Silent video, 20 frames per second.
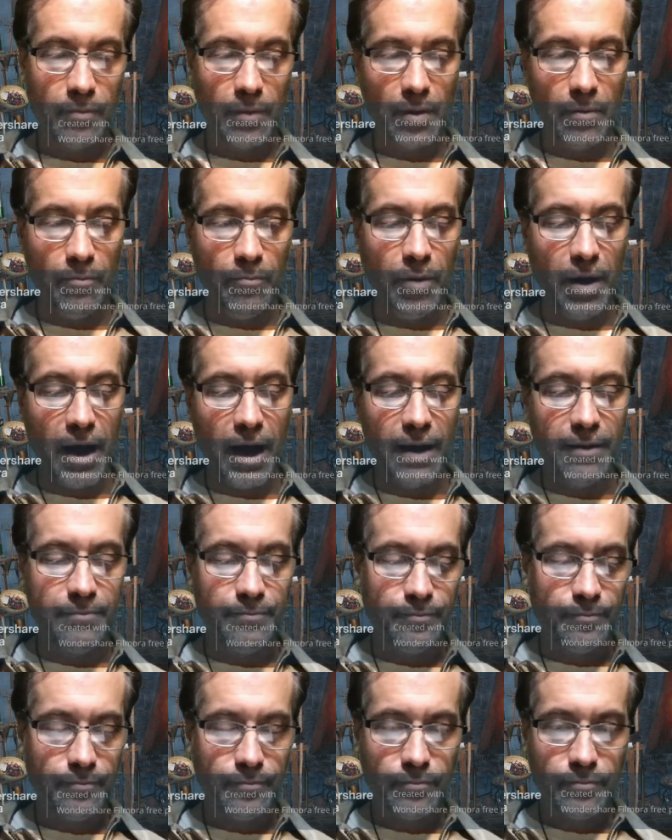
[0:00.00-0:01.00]
But
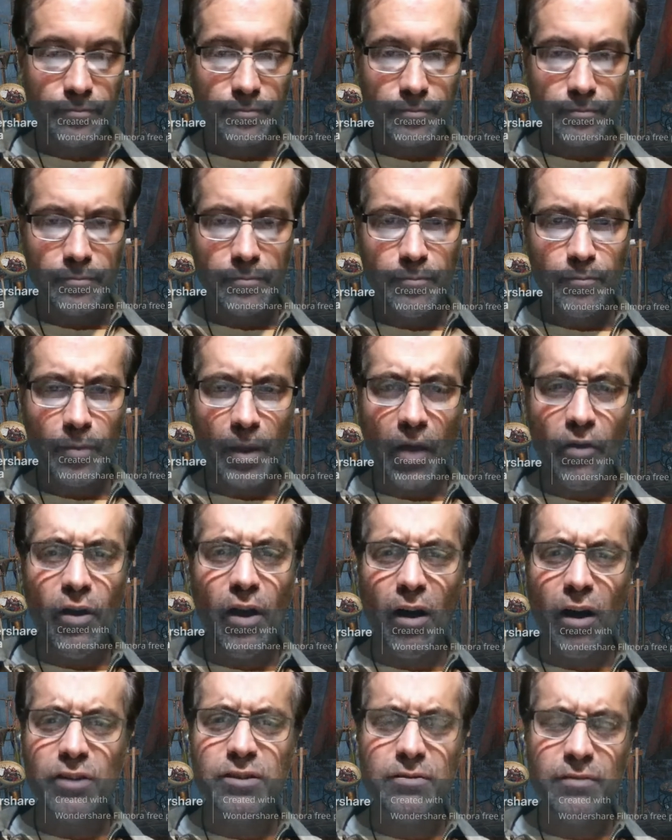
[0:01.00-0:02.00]
they
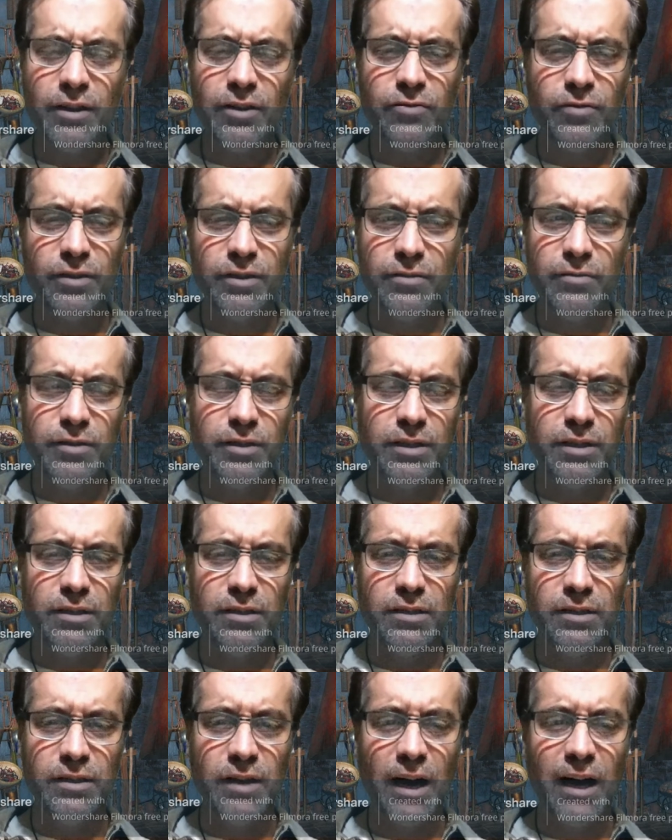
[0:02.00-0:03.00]
also introduced
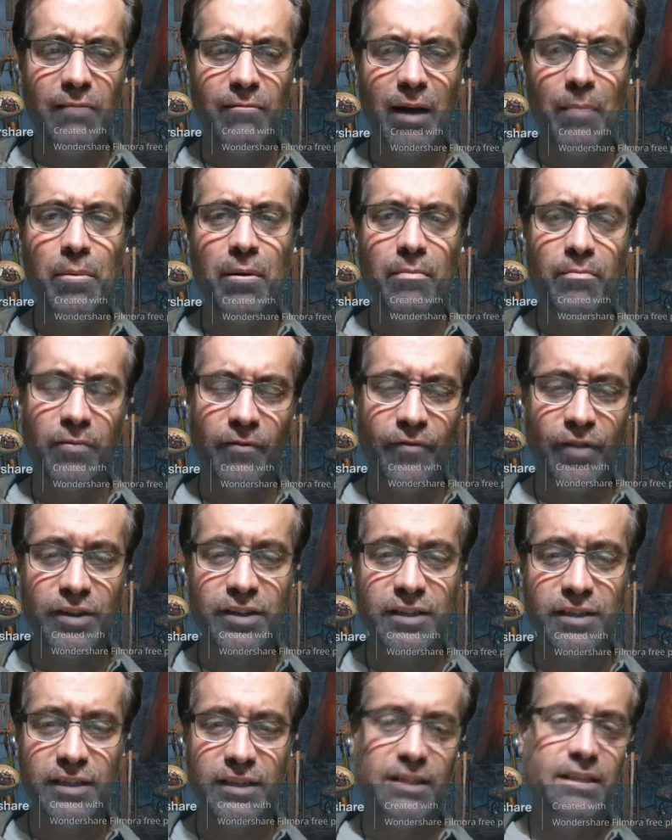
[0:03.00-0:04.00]
non-weapon
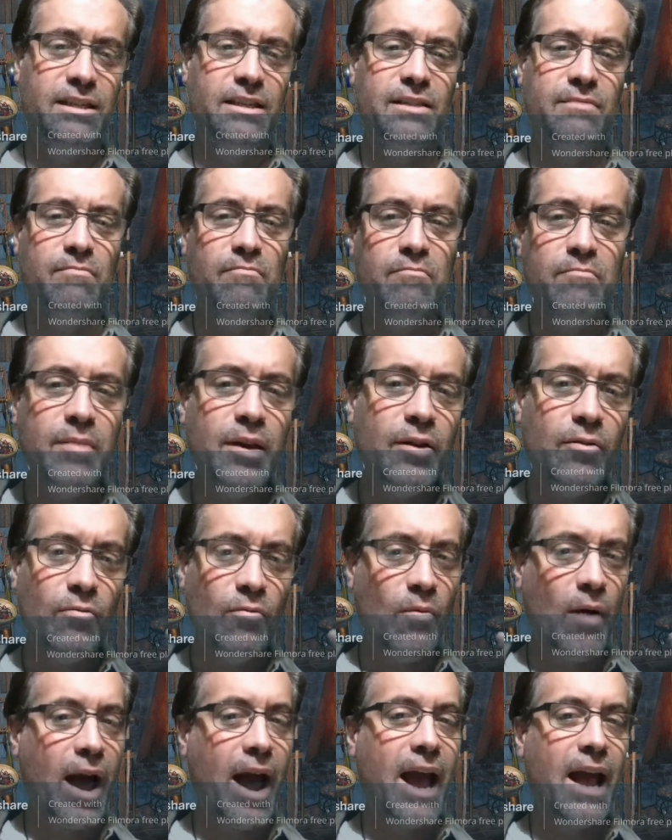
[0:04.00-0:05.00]
proficiencies
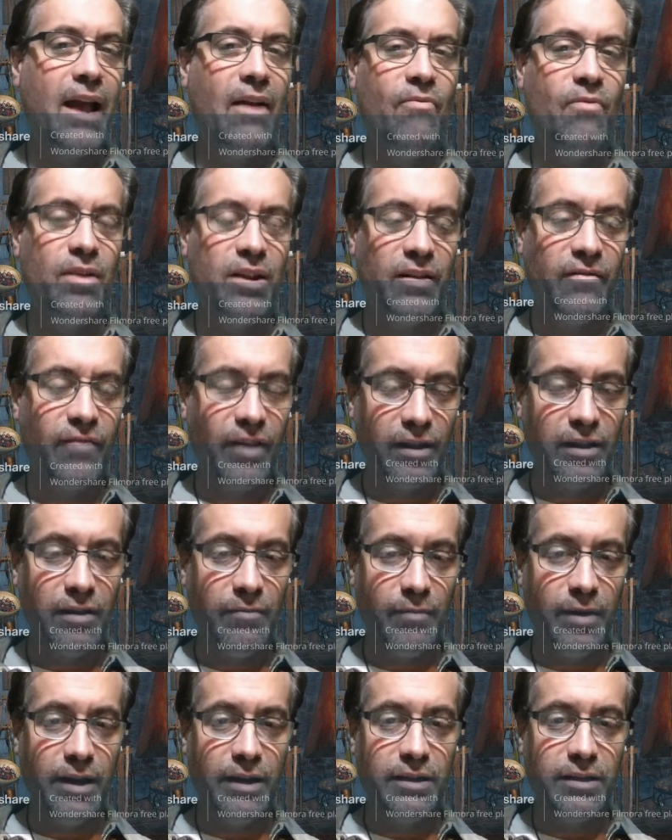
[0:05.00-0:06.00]
midway in the
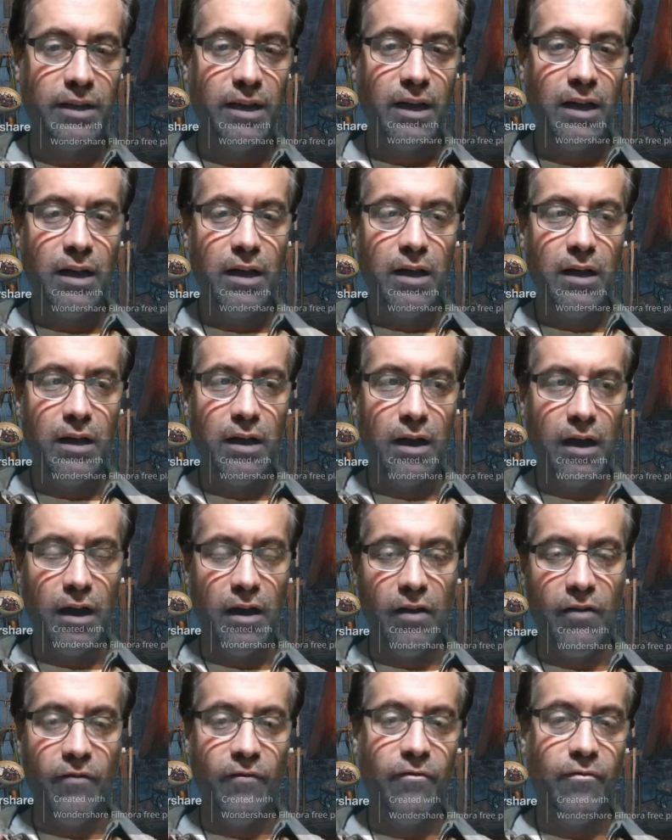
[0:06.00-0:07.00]
development
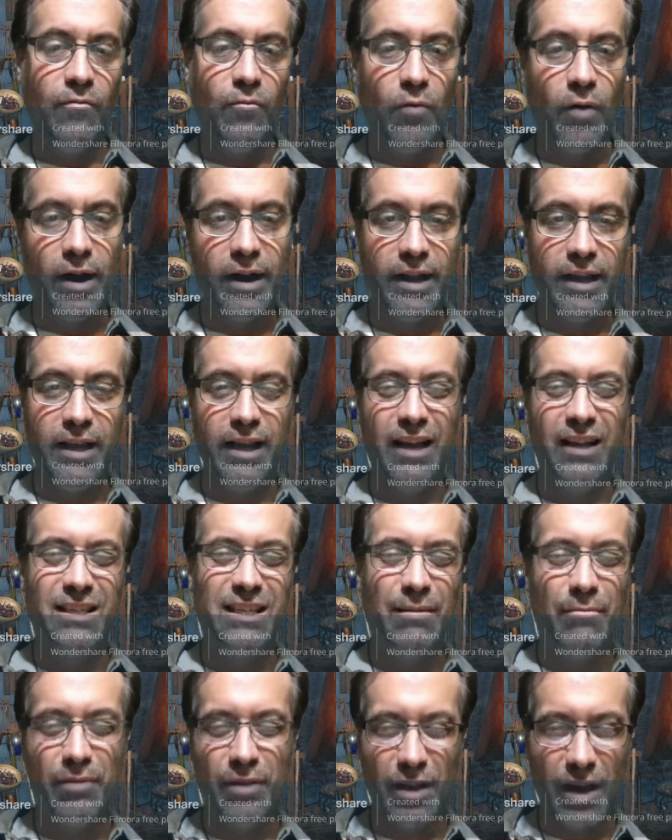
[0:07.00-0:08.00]
of 1E and
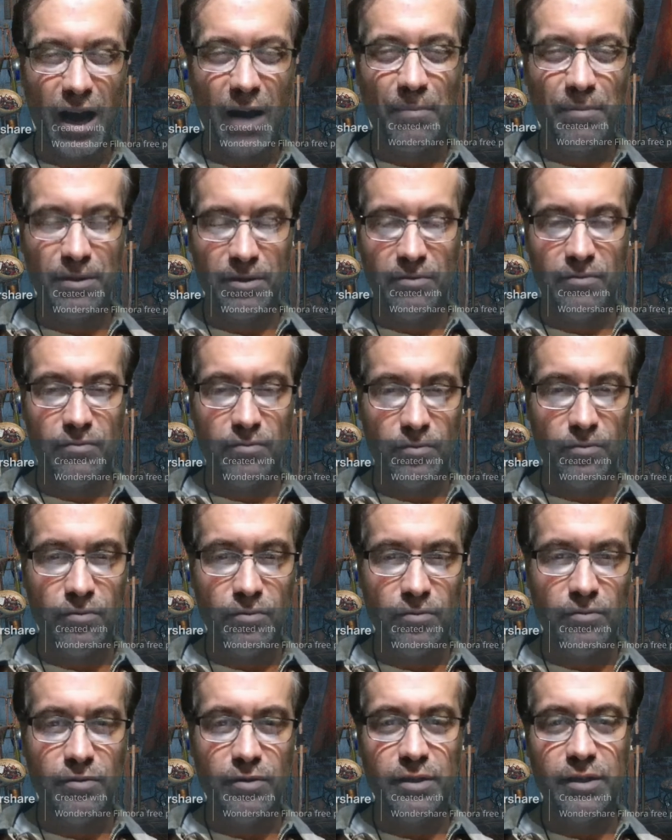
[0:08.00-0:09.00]
some of the optional
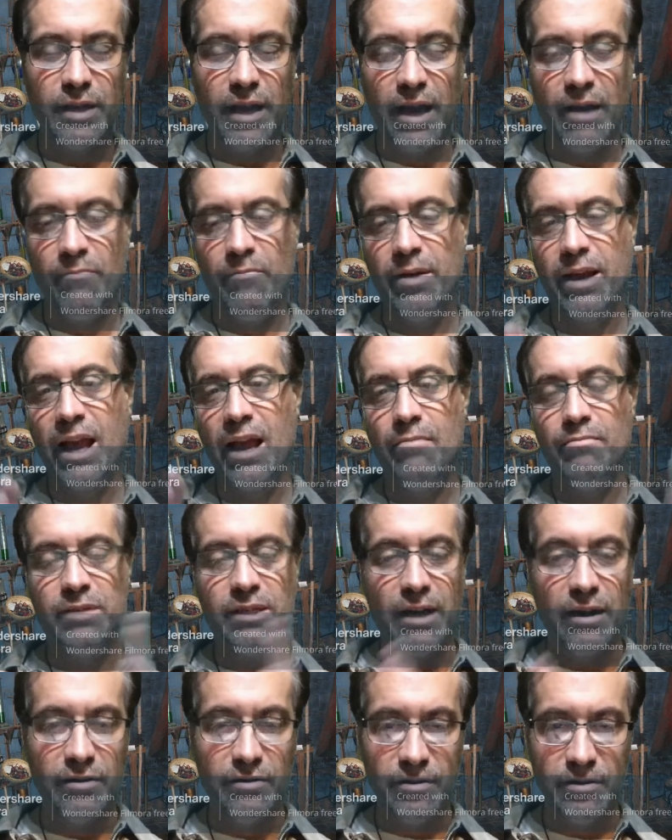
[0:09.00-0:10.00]
rules, and became
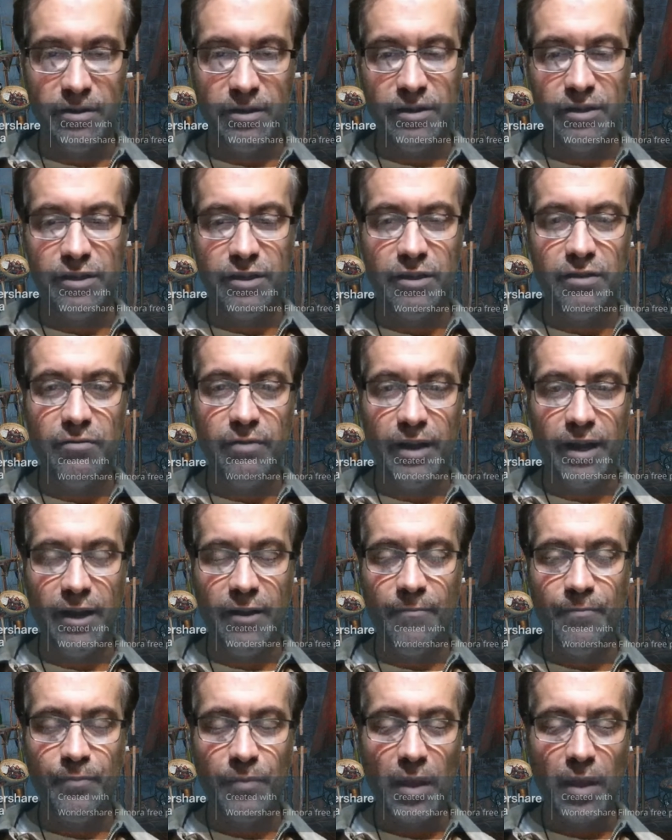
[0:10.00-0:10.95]
standard in 2E.